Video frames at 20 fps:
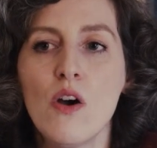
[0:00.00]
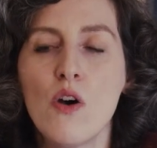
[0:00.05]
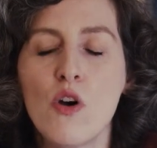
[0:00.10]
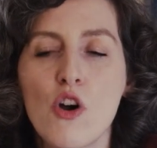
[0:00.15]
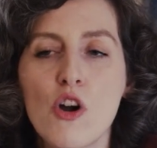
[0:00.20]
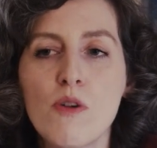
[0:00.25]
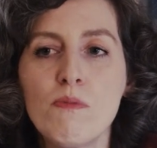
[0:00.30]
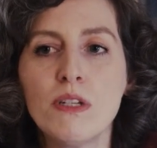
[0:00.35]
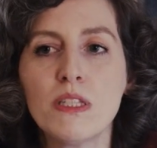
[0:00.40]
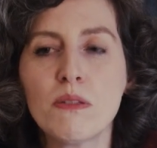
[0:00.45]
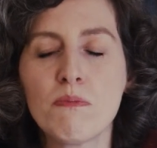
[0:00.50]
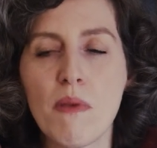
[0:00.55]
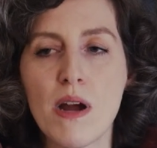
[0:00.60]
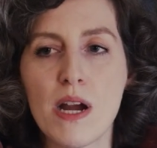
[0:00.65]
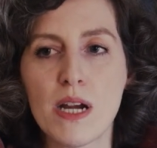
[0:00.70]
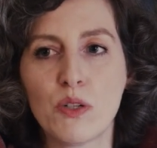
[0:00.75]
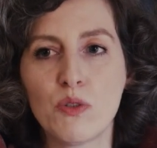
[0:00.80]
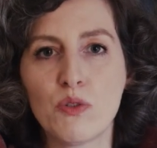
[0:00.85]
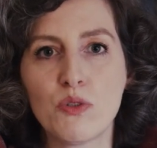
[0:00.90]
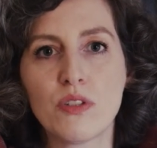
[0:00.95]
Herbert
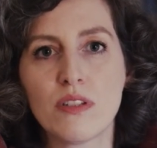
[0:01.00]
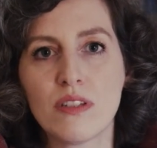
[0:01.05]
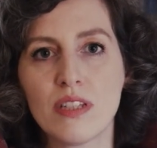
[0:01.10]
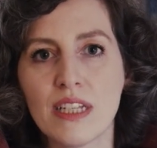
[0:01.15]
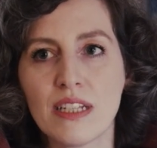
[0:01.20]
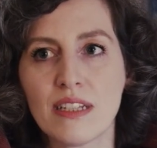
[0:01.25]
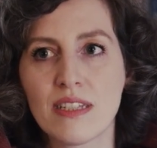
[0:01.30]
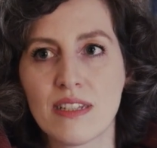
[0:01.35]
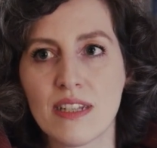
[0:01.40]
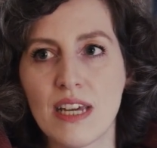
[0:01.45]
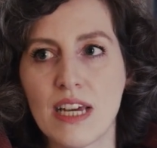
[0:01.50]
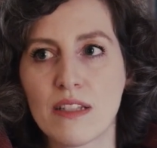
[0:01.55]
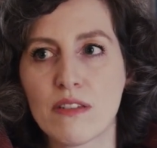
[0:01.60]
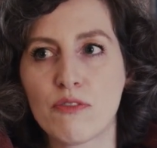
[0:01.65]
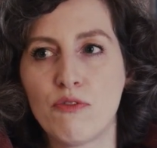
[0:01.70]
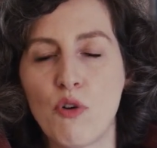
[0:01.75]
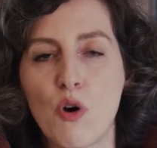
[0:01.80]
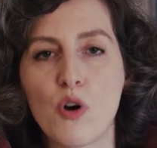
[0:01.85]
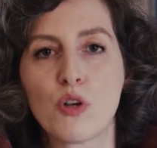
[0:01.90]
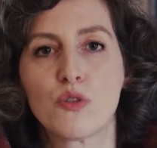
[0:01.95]
Marcuse thinks that
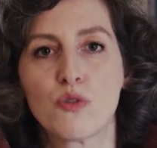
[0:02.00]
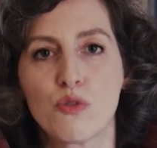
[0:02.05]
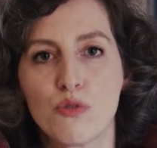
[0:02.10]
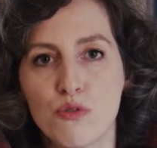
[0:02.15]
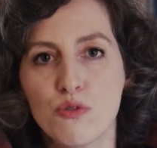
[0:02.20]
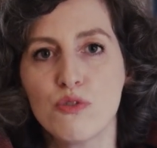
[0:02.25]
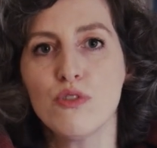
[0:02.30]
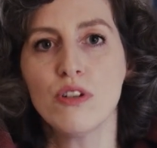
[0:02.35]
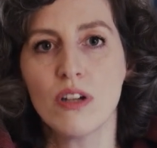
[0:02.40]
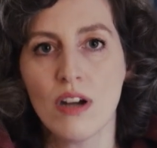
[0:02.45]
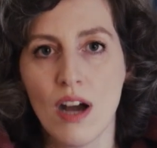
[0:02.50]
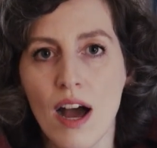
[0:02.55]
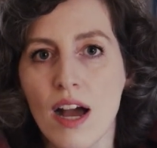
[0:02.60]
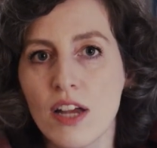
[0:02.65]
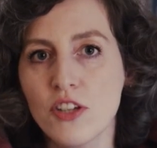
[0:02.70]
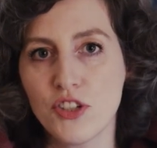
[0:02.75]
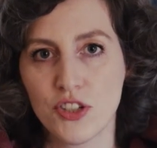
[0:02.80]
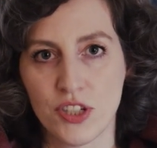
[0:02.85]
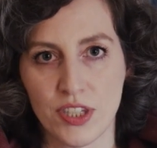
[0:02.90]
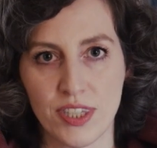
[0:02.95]
for true
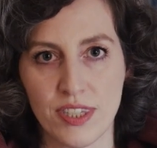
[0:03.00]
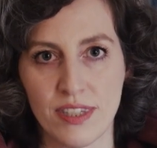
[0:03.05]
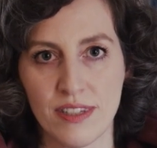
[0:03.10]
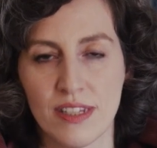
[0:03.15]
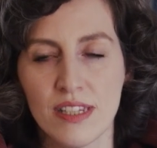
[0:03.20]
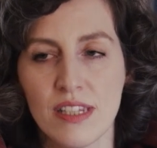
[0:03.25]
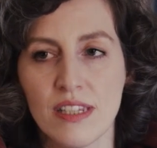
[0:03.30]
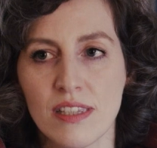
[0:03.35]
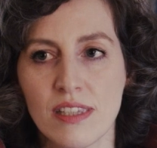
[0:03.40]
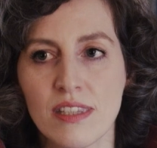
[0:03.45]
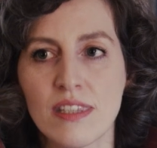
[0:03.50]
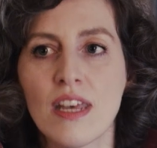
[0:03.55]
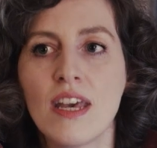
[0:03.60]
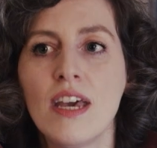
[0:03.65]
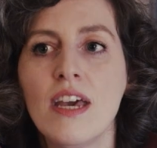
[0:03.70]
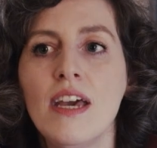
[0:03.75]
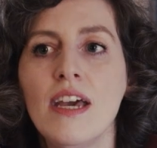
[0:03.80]
consciousness,